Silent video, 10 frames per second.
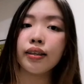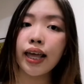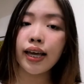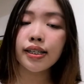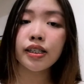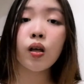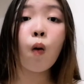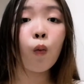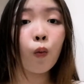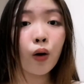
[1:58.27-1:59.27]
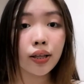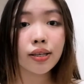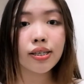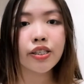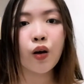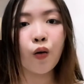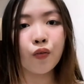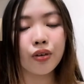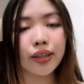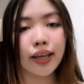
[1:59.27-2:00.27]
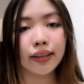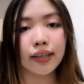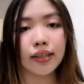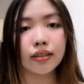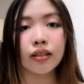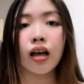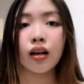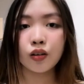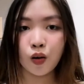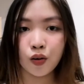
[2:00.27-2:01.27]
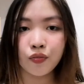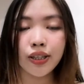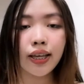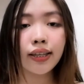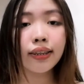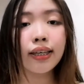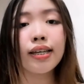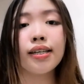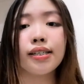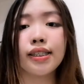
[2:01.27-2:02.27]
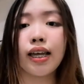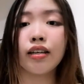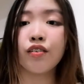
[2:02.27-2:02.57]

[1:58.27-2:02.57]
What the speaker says: Next, what is COVID-19? COVID-19 is an